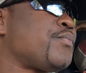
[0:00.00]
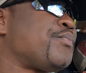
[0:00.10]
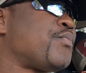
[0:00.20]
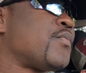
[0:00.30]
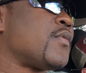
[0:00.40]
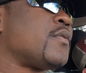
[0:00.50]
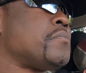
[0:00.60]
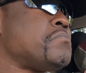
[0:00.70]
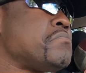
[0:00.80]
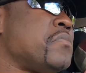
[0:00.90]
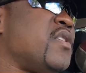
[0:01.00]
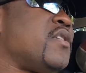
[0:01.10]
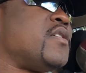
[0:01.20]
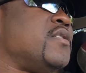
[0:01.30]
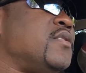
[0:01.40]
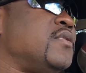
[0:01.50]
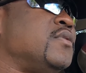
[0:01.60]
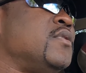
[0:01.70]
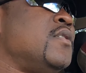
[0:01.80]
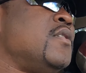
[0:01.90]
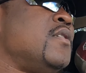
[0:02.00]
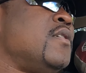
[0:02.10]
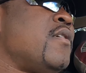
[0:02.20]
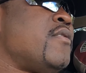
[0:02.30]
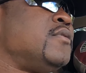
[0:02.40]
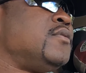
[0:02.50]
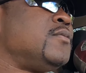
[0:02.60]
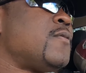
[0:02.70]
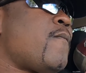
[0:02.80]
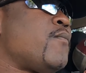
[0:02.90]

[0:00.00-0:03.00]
or sometimes you could just start flipping them but sometimes